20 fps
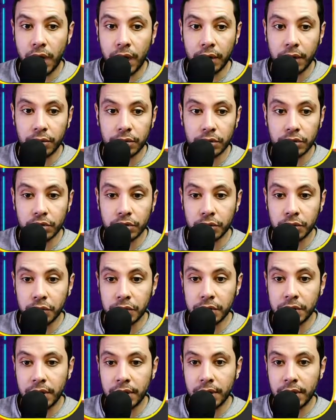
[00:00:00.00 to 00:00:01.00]
I will
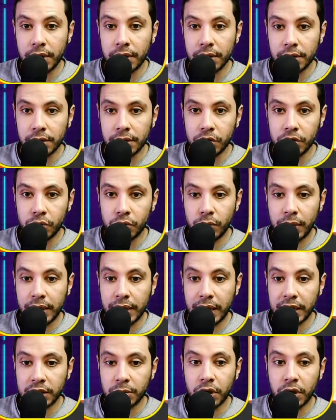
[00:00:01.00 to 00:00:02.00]
choose this one
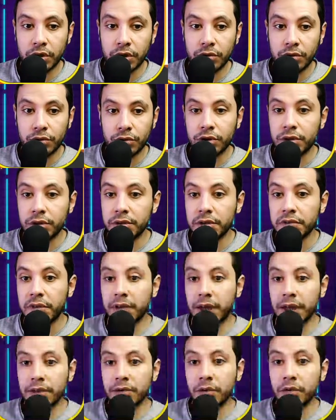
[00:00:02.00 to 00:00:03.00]
as my return
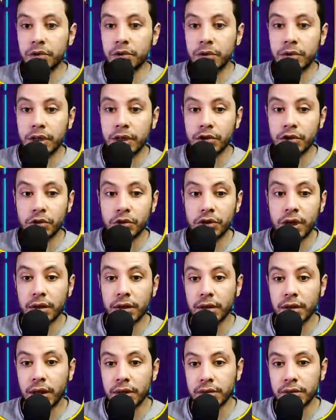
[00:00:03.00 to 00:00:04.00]
flight, or you can choose
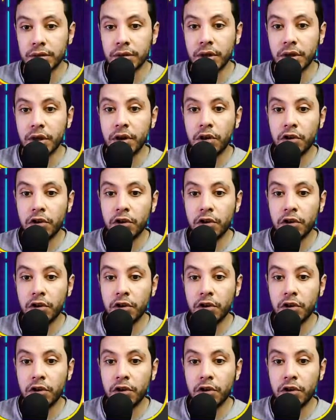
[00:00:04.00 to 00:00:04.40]
another